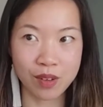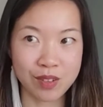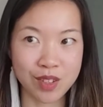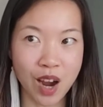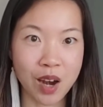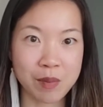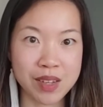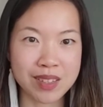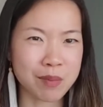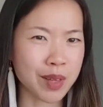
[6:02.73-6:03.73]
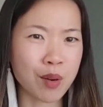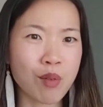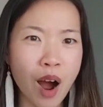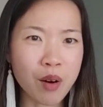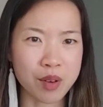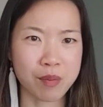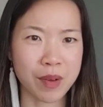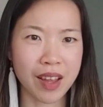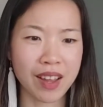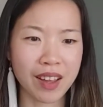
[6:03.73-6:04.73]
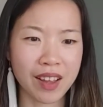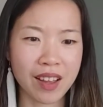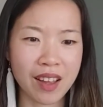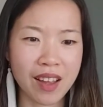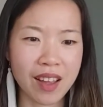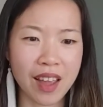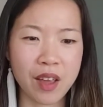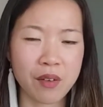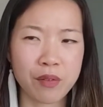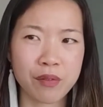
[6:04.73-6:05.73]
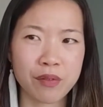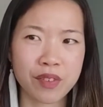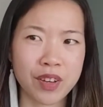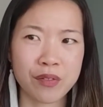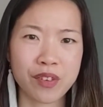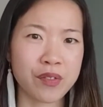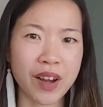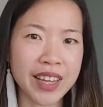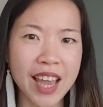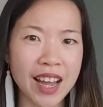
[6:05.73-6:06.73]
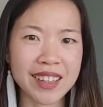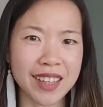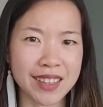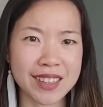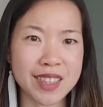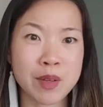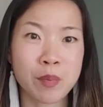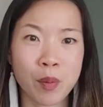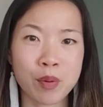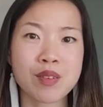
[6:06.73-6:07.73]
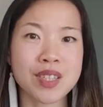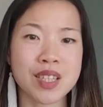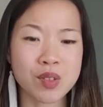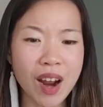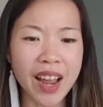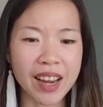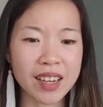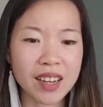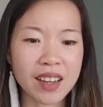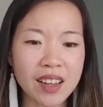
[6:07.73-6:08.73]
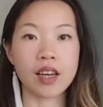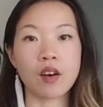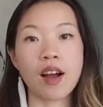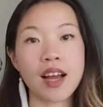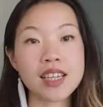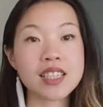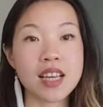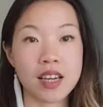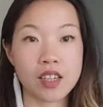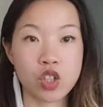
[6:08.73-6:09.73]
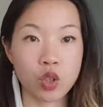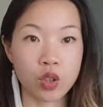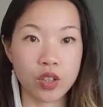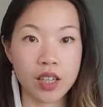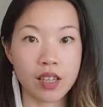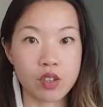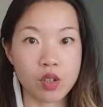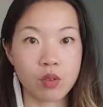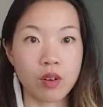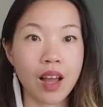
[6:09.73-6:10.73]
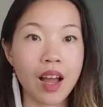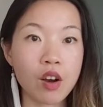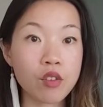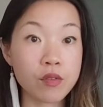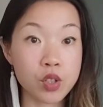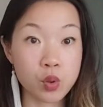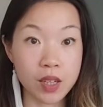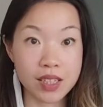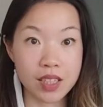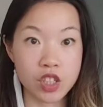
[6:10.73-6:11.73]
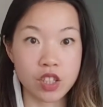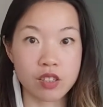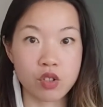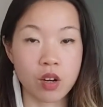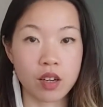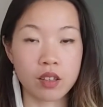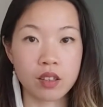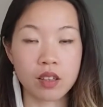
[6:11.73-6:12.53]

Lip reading: there's gotta be something wrong with me if I can't get this simple process right. Now, I decided to look into how visualization is taught.